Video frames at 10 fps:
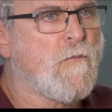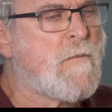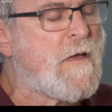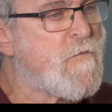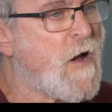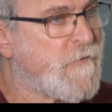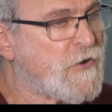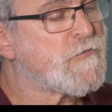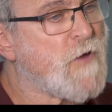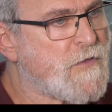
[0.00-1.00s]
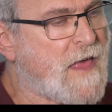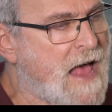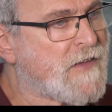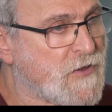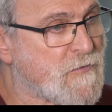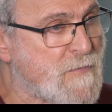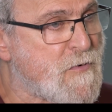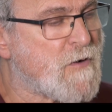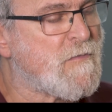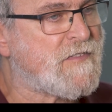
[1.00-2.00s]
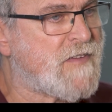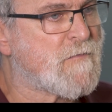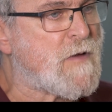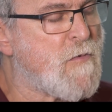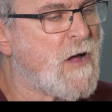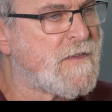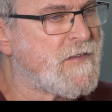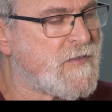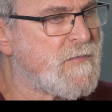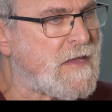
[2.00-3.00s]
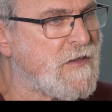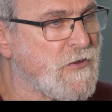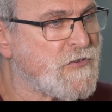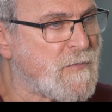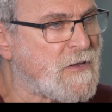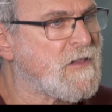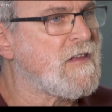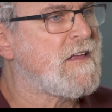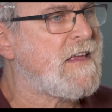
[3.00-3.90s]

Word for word: When we first wrote the Haskell report, we said we want this to be usable